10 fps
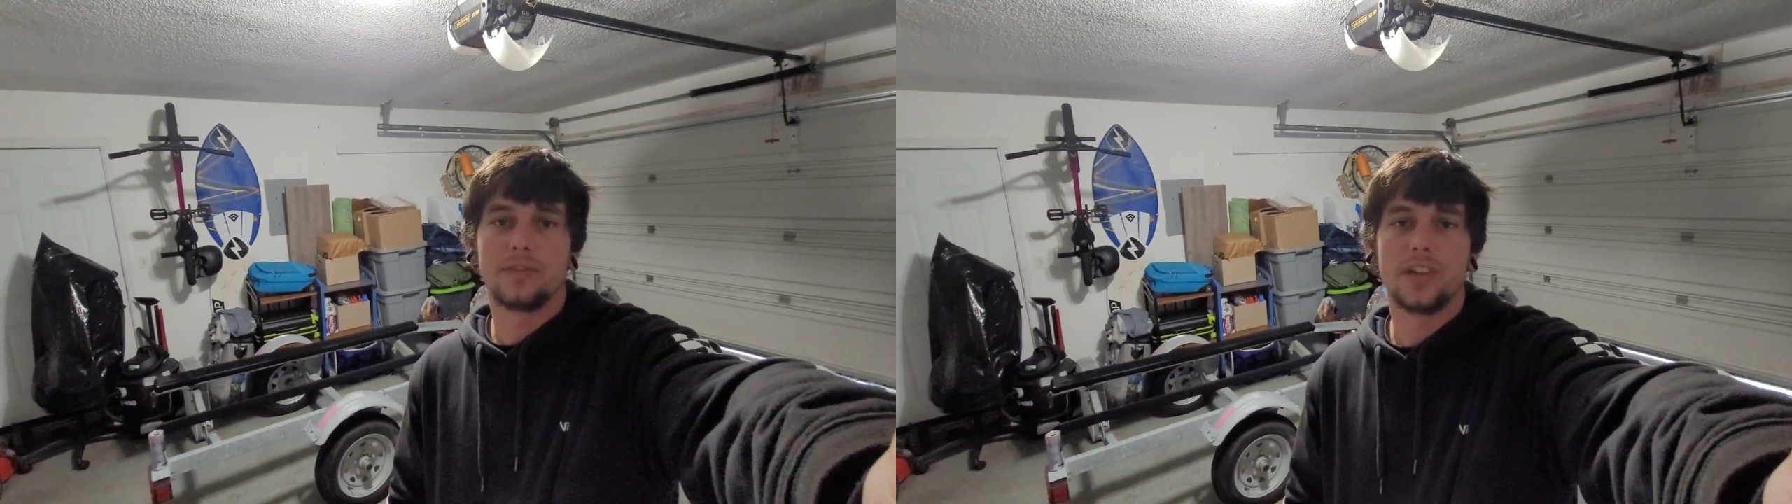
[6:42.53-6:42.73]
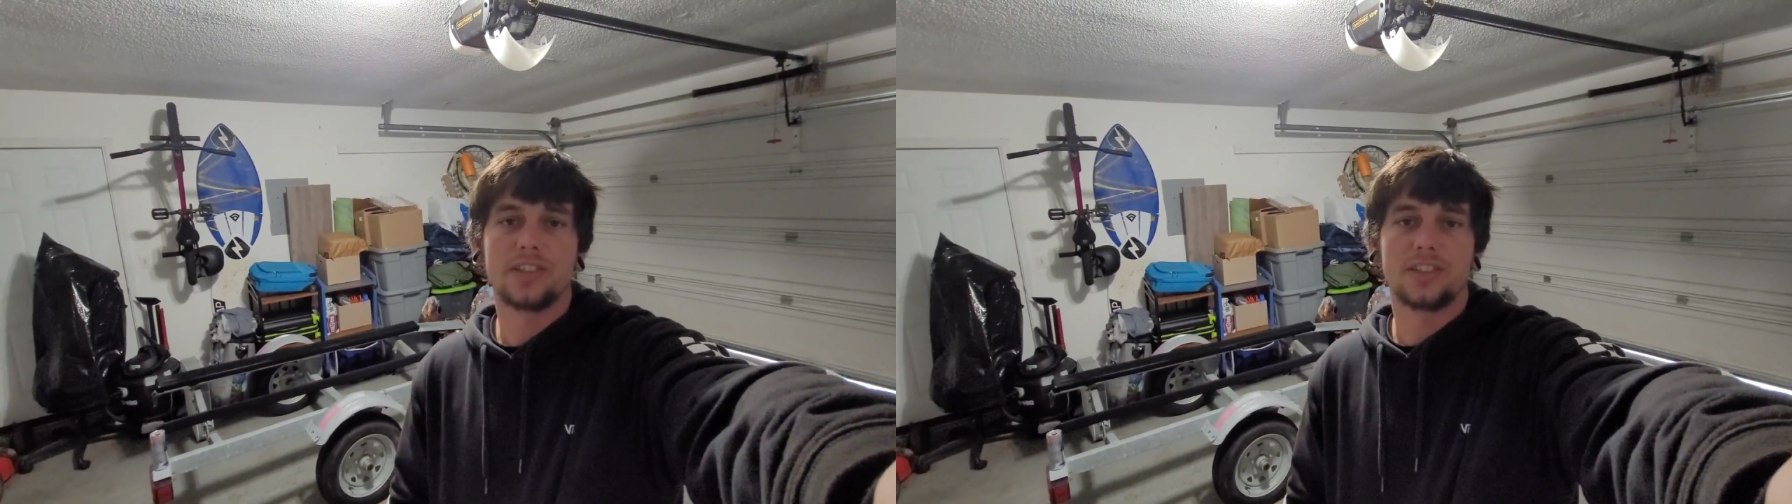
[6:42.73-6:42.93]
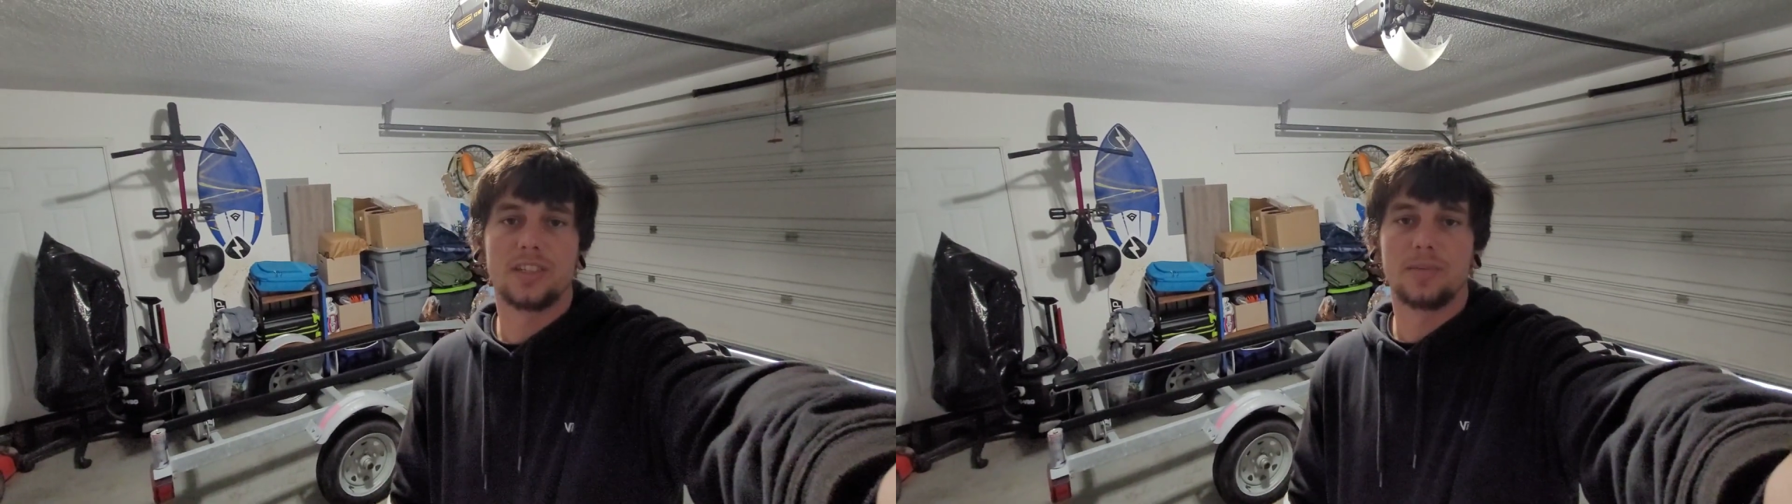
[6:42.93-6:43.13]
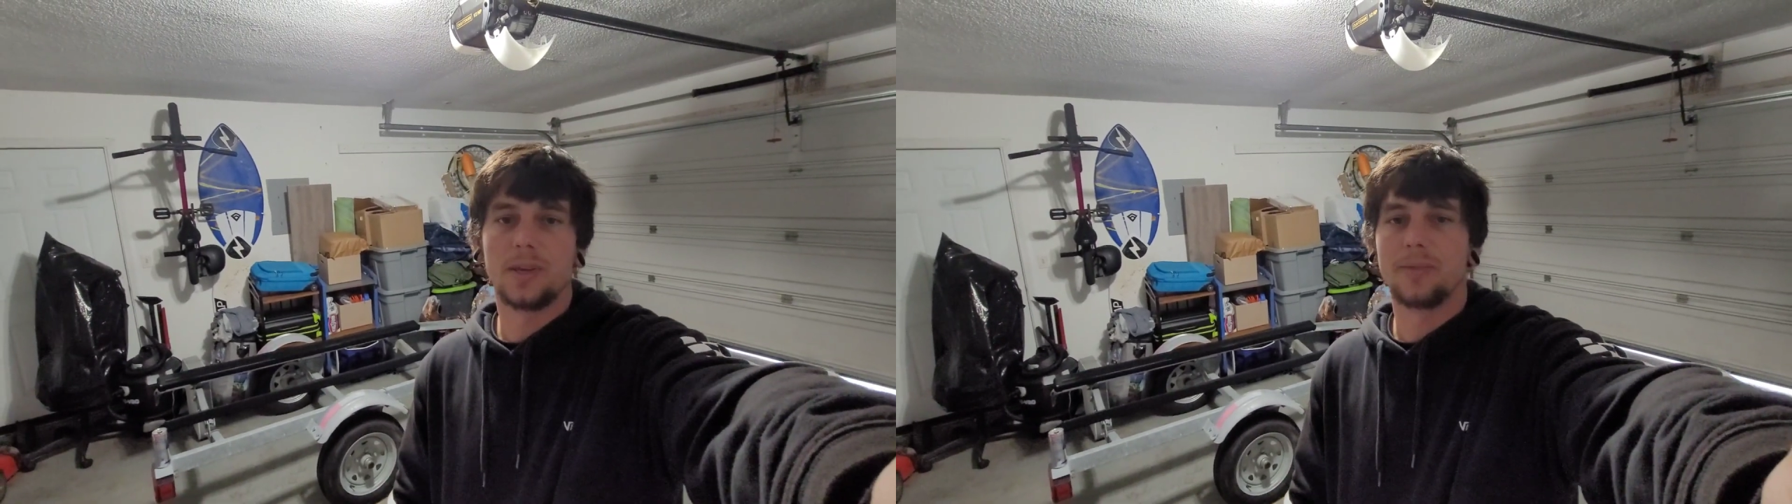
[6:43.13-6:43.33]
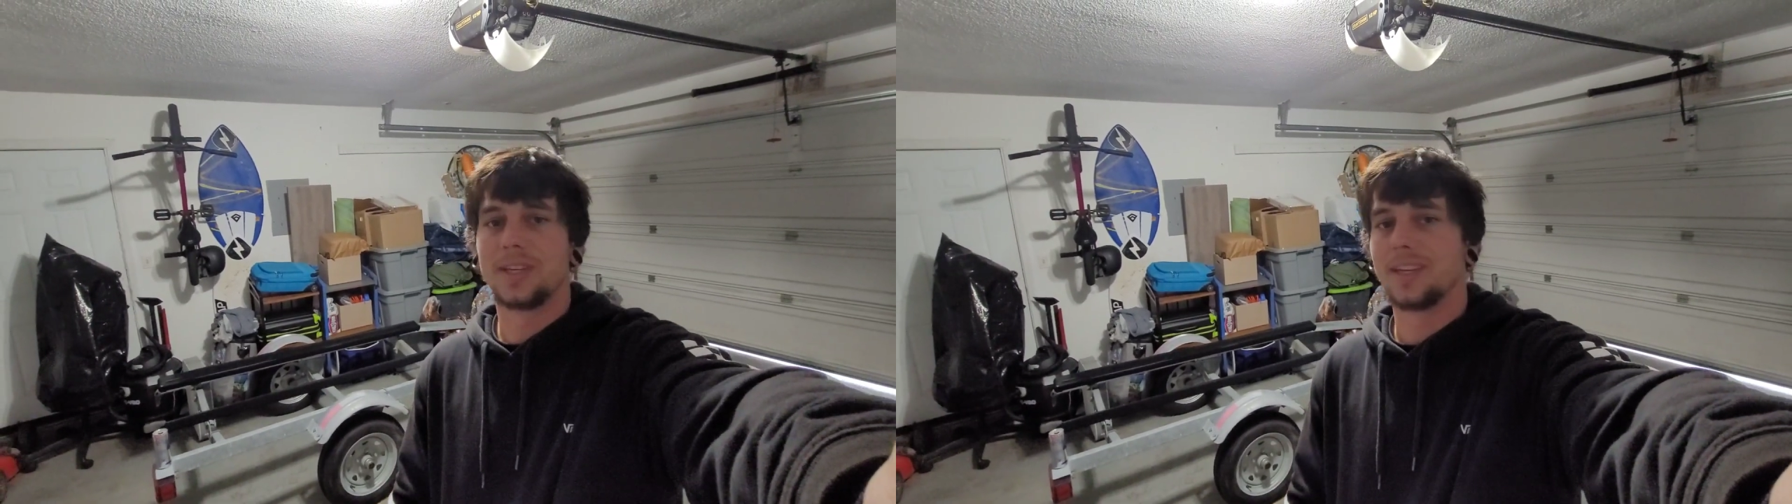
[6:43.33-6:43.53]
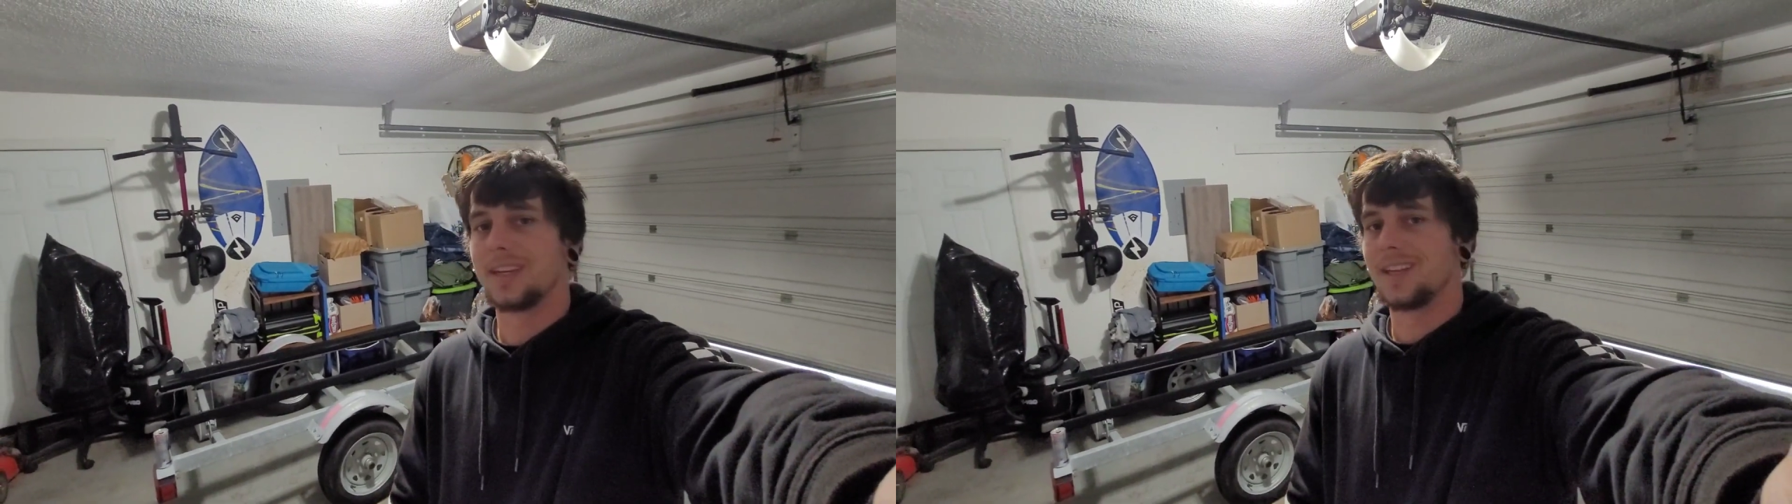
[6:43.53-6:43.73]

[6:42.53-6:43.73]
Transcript: Eventually maybe get an